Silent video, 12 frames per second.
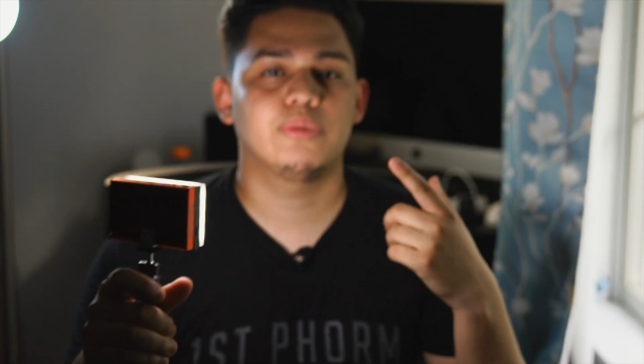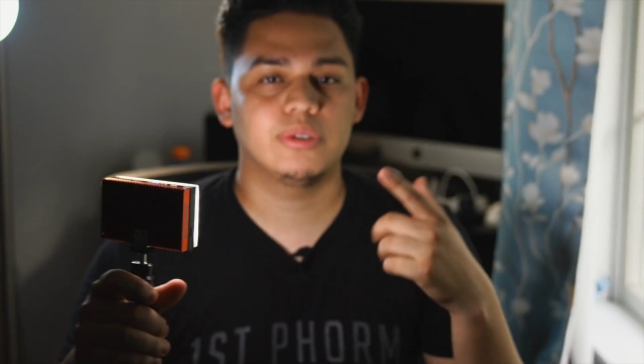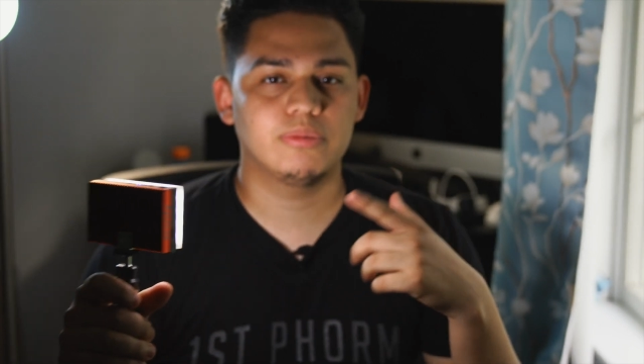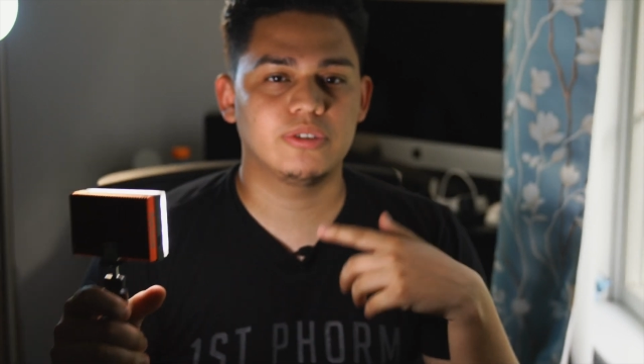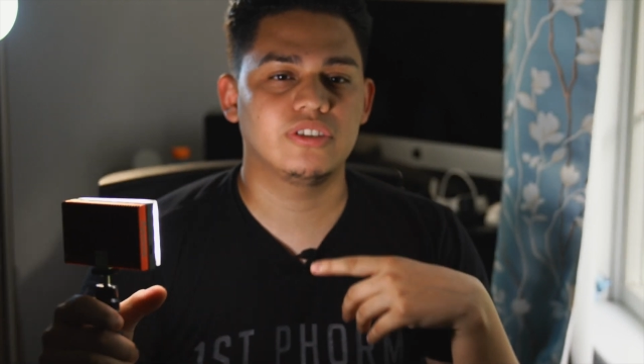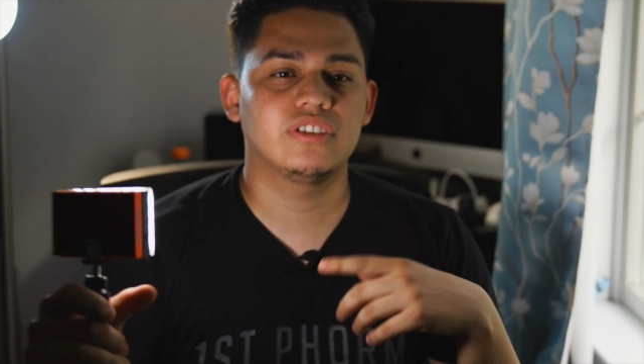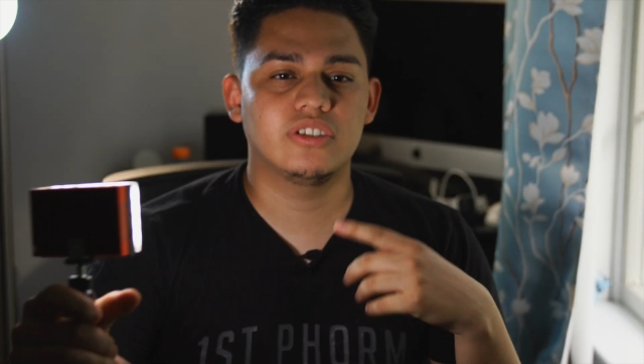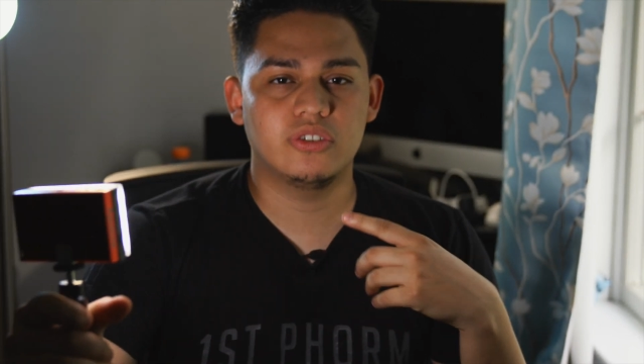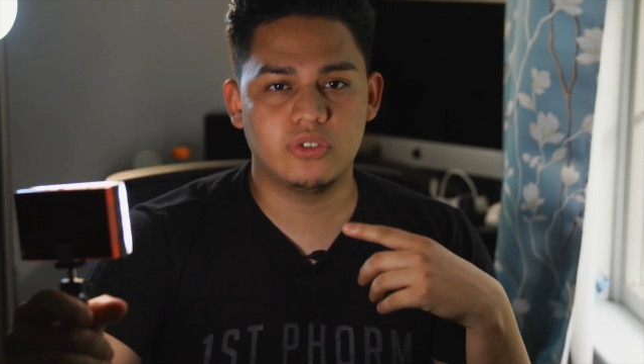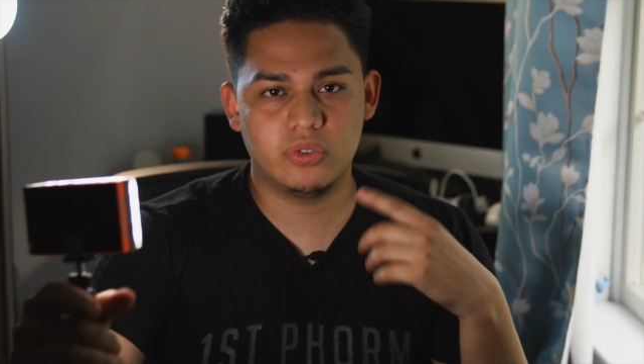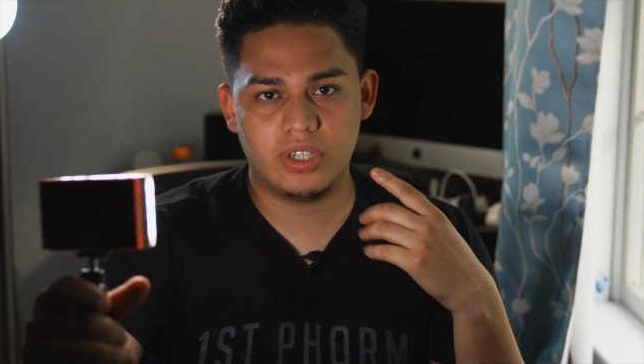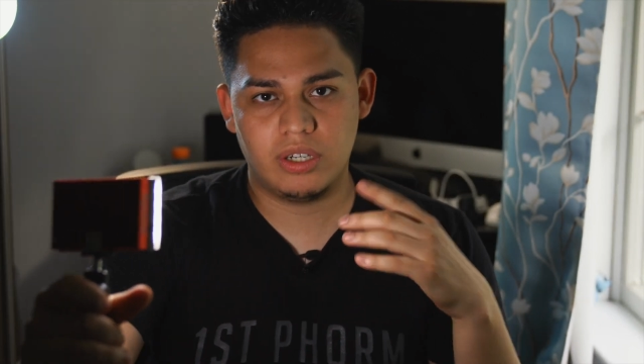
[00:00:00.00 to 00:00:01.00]
pretty much
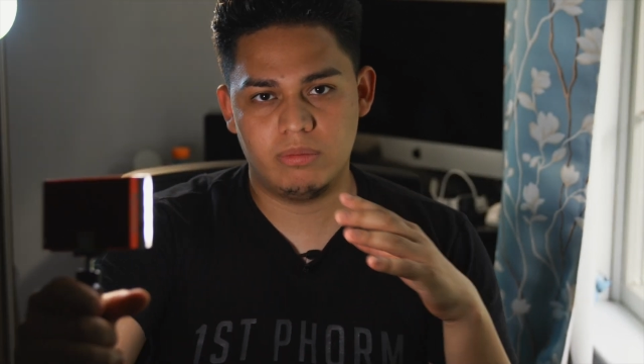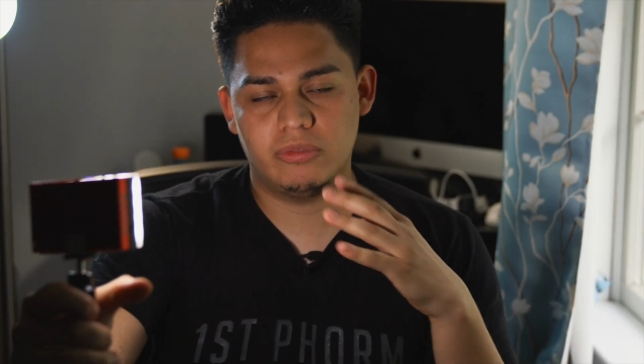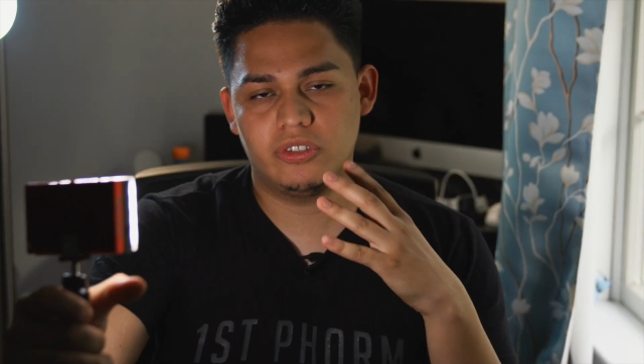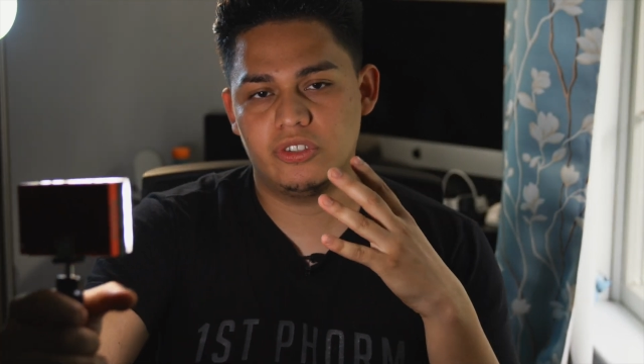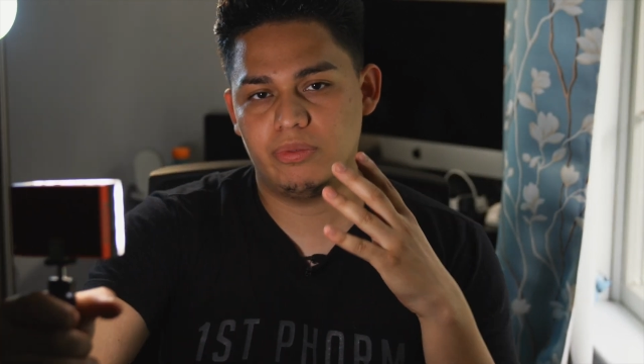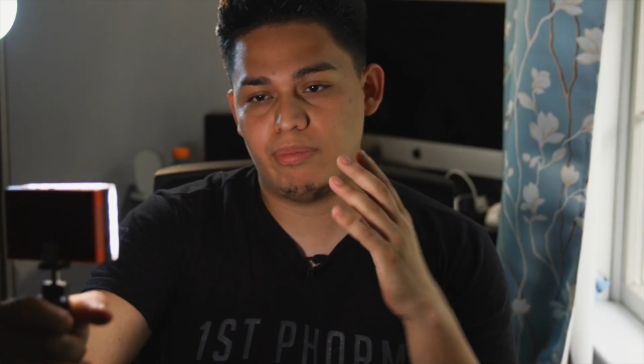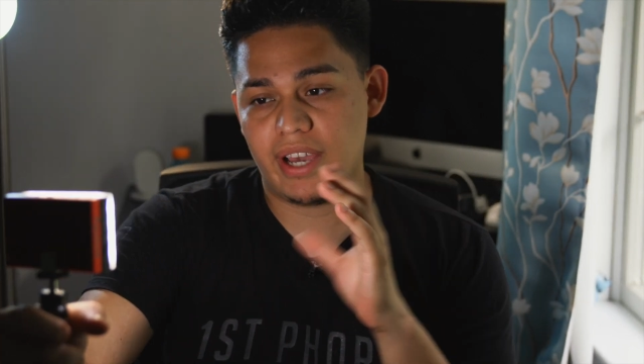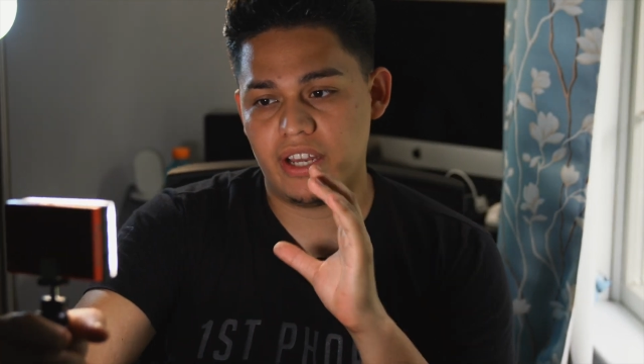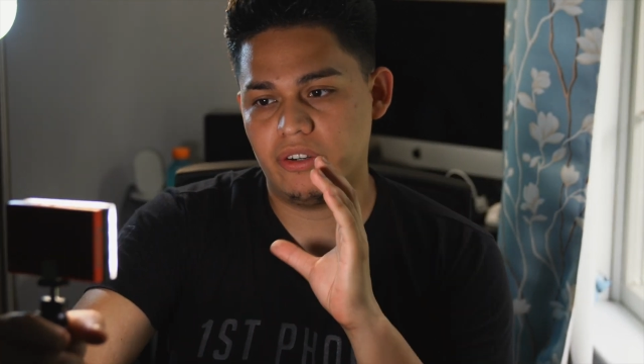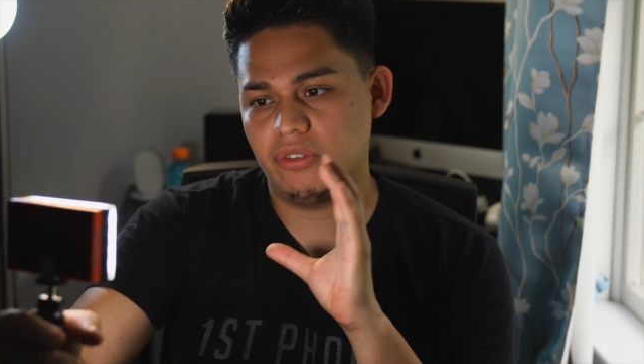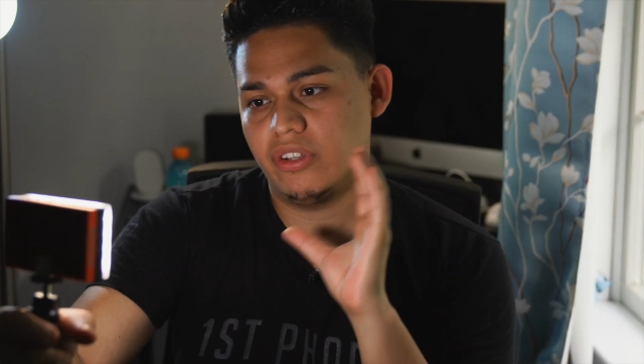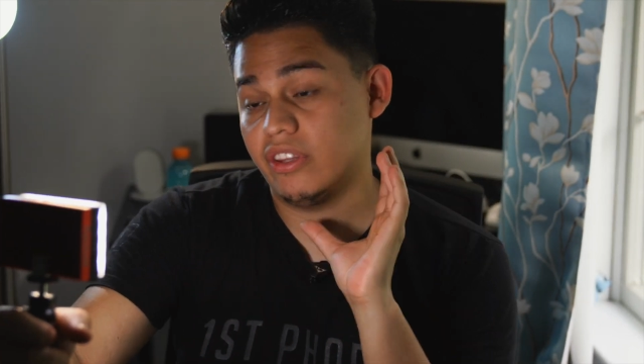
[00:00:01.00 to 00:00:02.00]
tells you how much
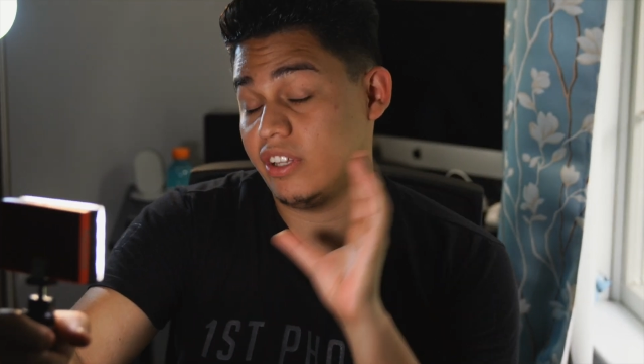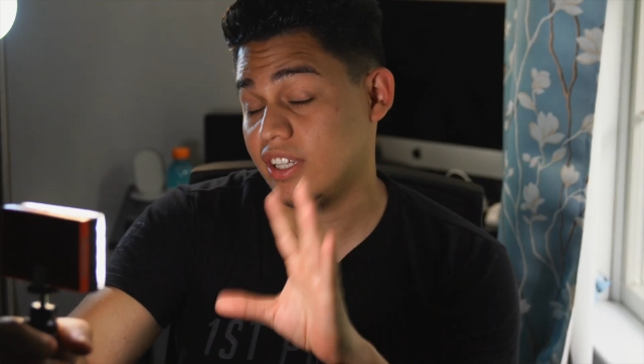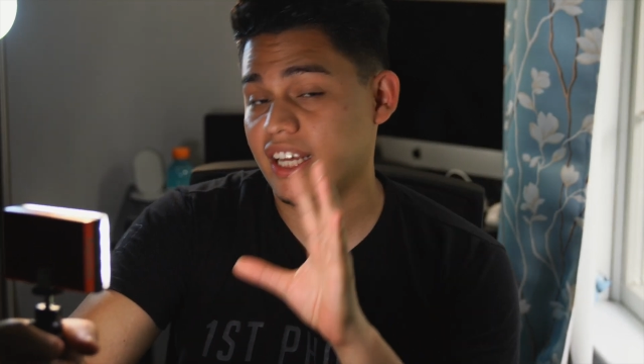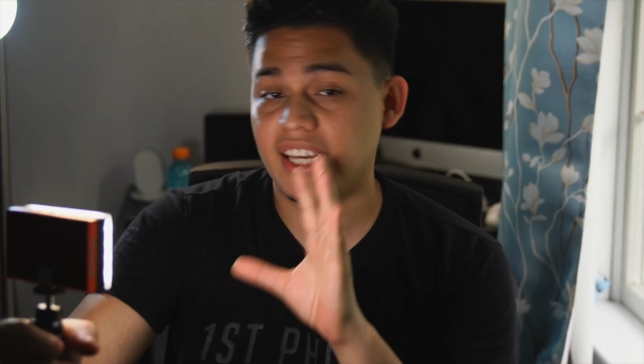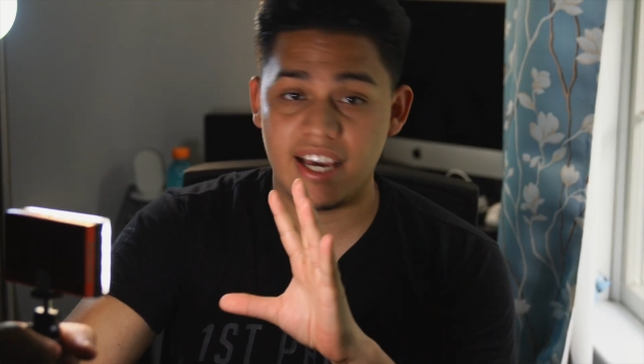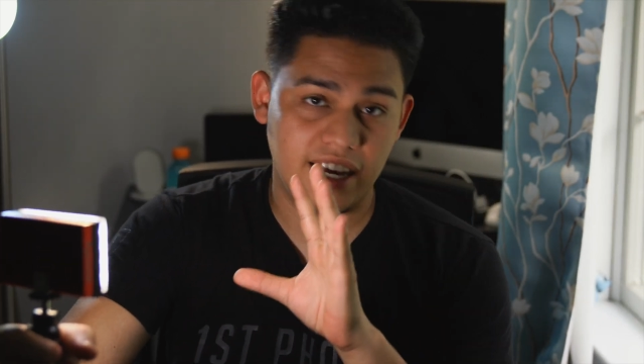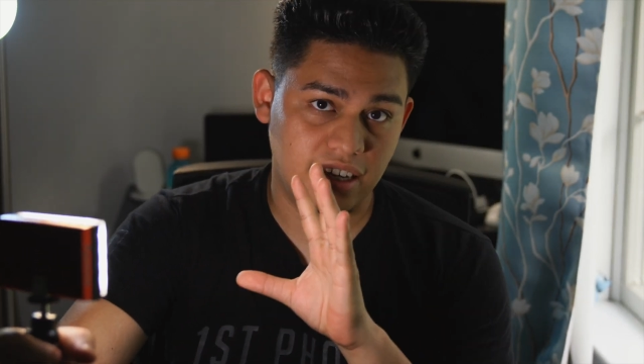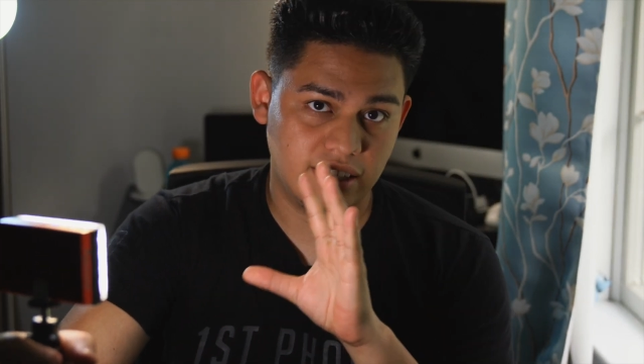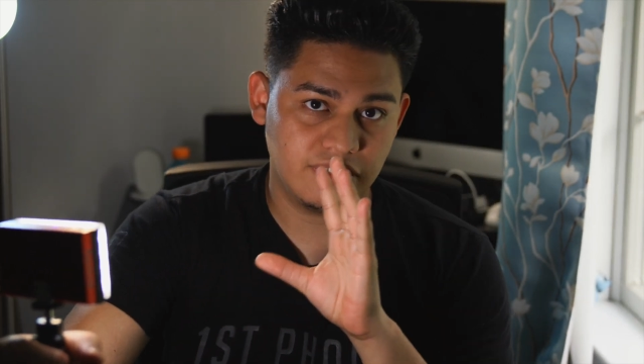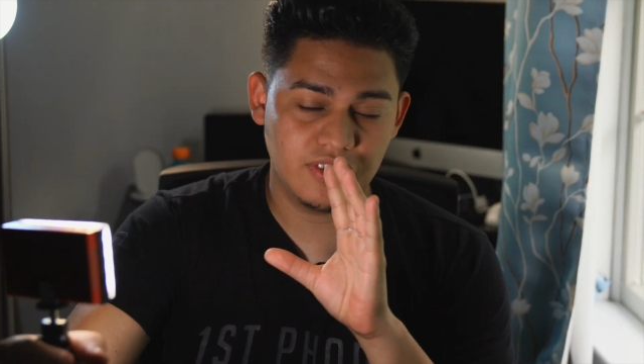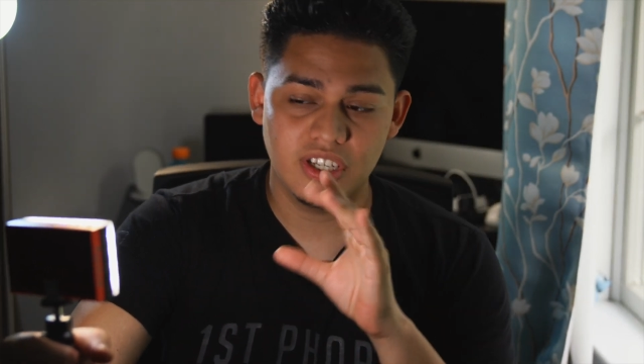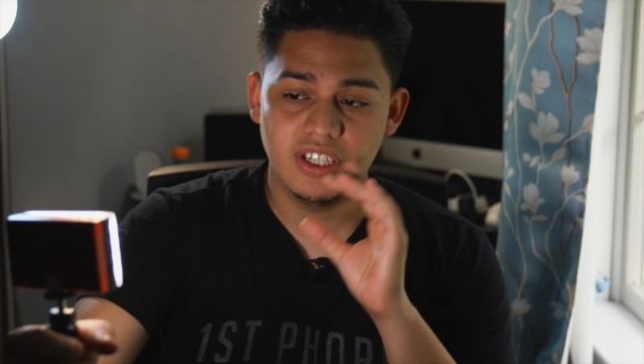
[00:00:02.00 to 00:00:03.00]
battery the light has.